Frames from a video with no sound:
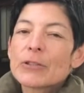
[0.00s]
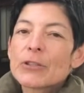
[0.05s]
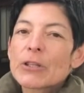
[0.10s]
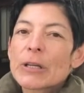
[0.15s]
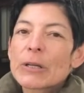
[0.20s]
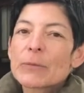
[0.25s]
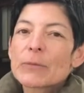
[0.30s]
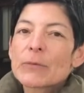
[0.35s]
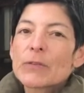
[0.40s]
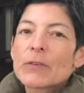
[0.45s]

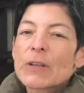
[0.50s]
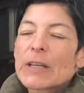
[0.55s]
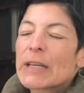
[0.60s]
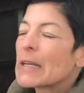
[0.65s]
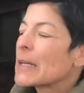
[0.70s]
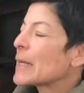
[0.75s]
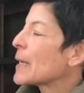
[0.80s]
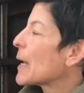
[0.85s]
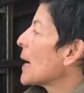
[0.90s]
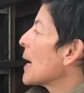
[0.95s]
chicken
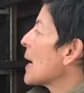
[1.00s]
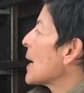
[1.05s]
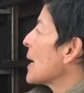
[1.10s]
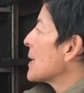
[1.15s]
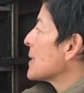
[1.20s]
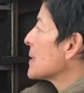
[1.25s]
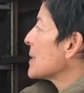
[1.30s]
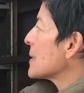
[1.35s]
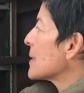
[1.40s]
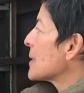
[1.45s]
feed
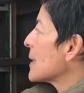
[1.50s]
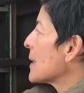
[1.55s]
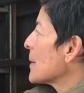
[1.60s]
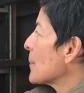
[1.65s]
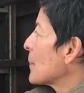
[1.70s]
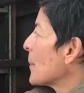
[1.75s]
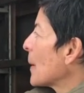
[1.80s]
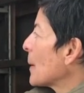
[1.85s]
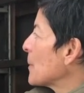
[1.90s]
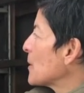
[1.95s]
and
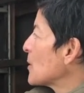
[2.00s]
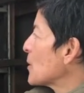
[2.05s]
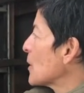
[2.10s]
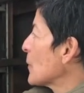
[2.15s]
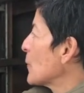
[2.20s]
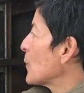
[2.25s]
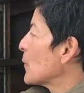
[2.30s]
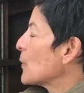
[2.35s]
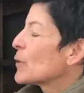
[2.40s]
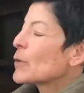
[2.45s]
baby
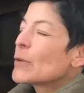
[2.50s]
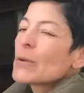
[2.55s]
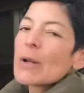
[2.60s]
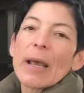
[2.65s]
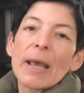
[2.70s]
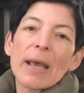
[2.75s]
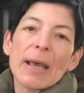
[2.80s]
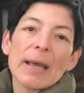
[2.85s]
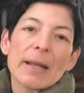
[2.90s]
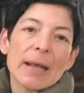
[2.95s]
chick food
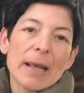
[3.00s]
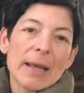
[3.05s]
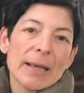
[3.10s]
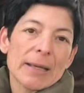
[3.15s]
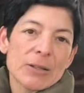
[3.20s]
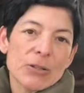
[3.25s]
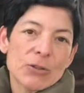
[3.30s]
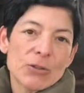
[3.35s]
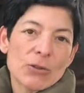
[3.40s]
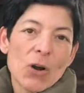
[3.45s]
and hay
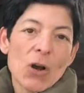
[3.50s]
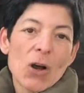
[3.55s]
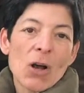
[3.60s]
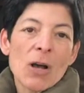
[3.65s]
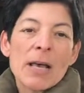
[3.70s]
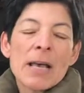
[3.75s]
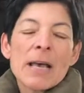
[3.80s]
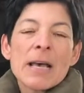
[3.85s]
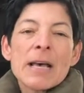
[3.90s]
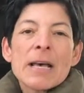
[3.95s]
and straw.
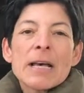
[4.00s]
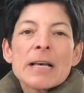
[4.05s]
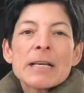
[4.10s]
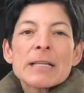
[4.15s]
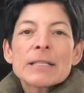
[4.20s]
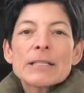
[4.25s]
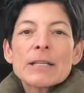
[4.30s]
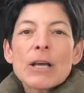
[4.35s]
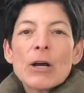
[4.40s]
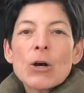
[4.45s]

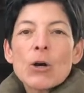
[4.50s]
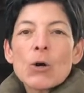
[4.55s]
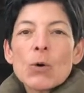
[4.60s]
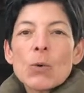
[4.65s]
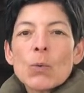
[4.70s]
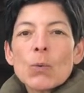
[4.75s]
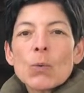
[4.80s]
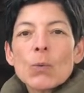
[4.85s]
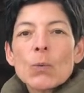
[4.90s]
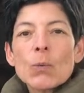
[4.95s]
So